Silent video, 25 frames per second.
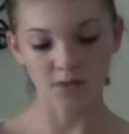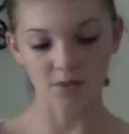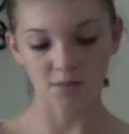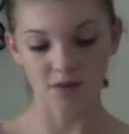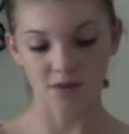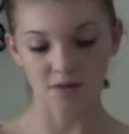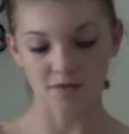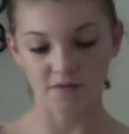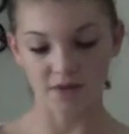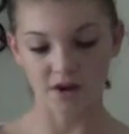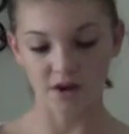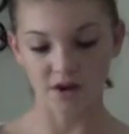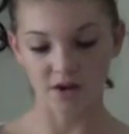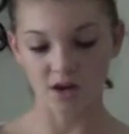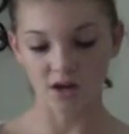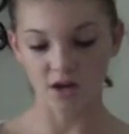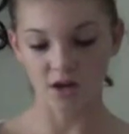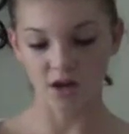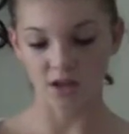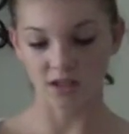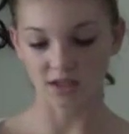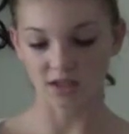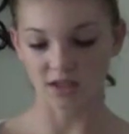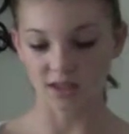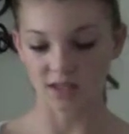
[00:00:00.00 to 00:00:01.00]
can be very
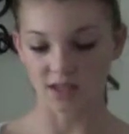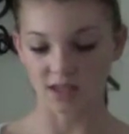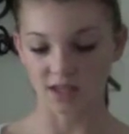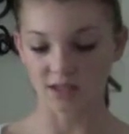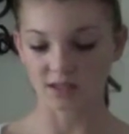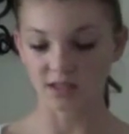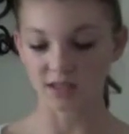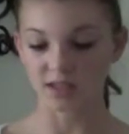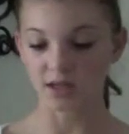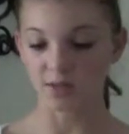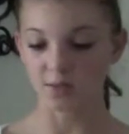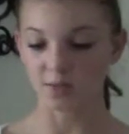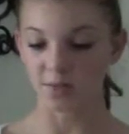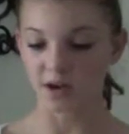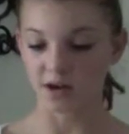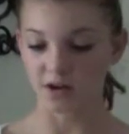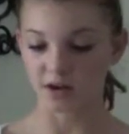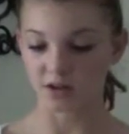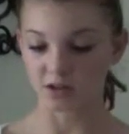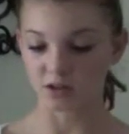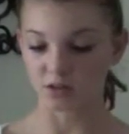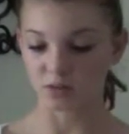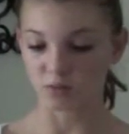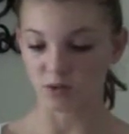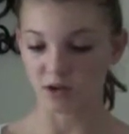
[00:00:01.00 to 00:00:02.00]
costly, and some
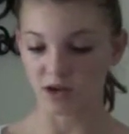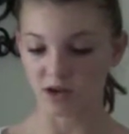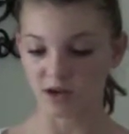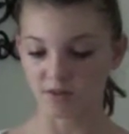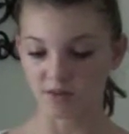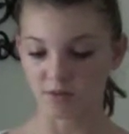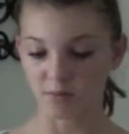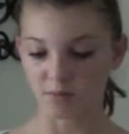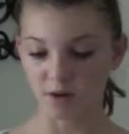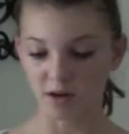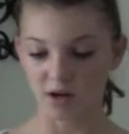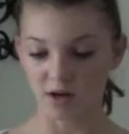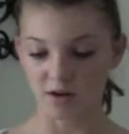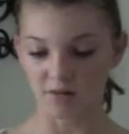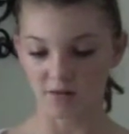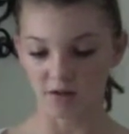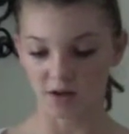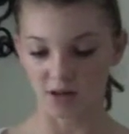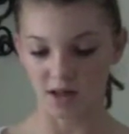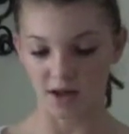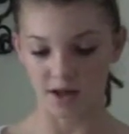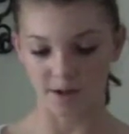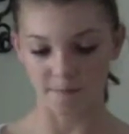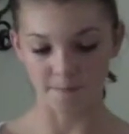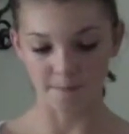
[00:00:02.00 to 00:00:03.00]
parents won't have the money
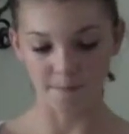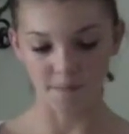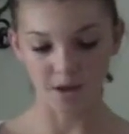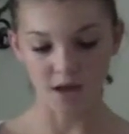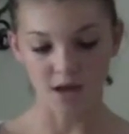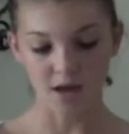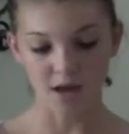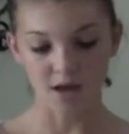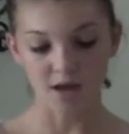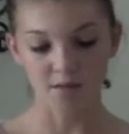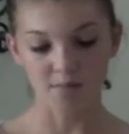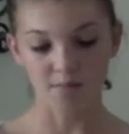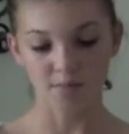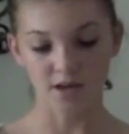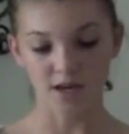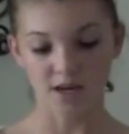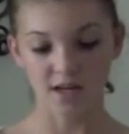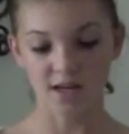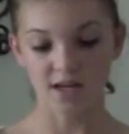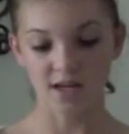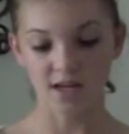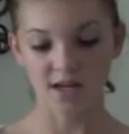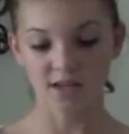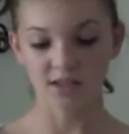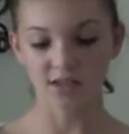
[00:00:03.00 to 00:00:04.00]
for that.
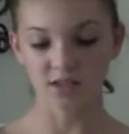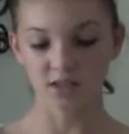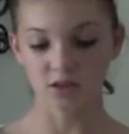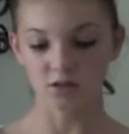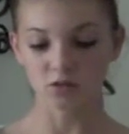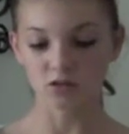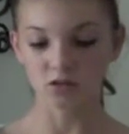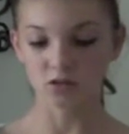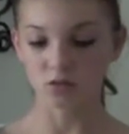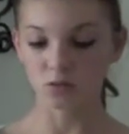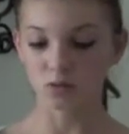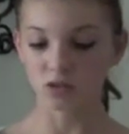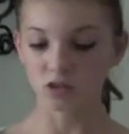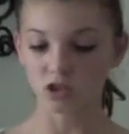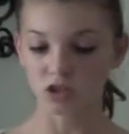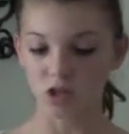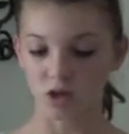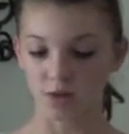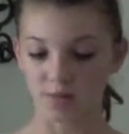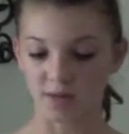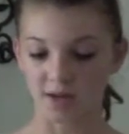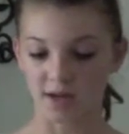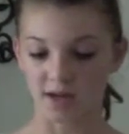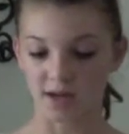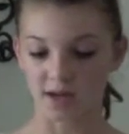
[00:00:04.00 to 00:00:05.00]
Many kids go school
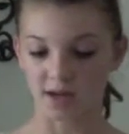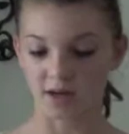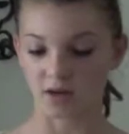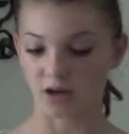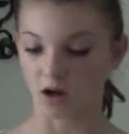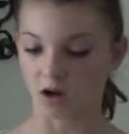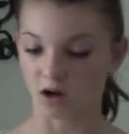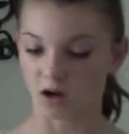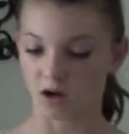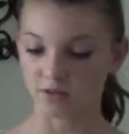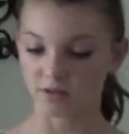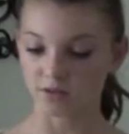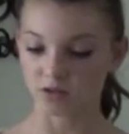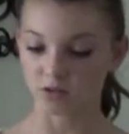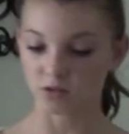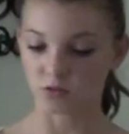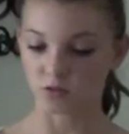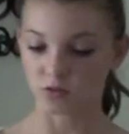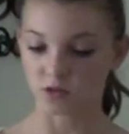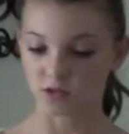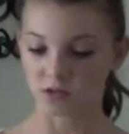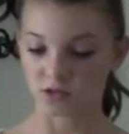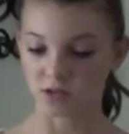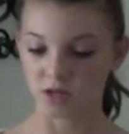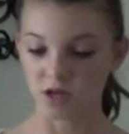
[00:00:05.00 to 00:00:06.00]
shopping at knockoff
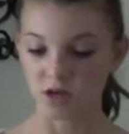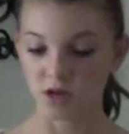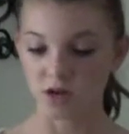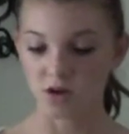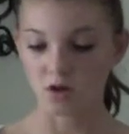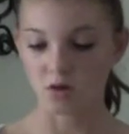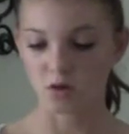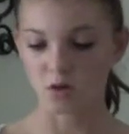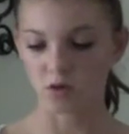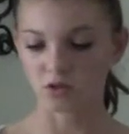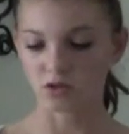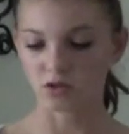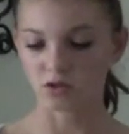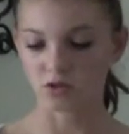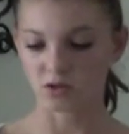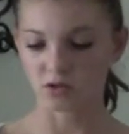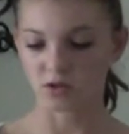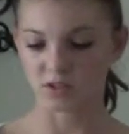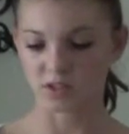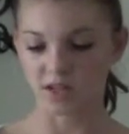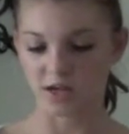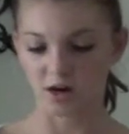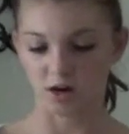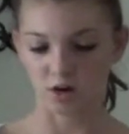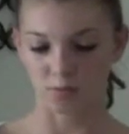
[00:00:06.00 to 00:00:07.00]
stores or
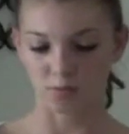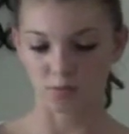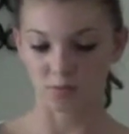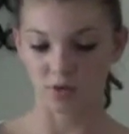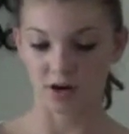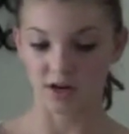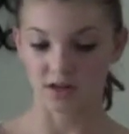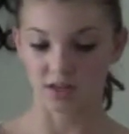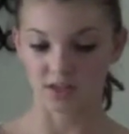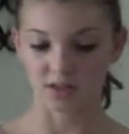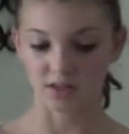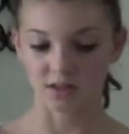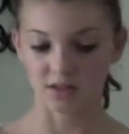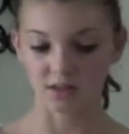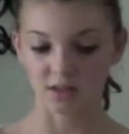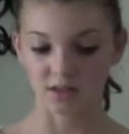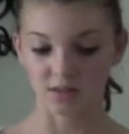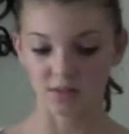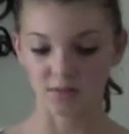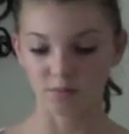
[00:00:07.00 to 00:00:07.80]
stores that aren't brands,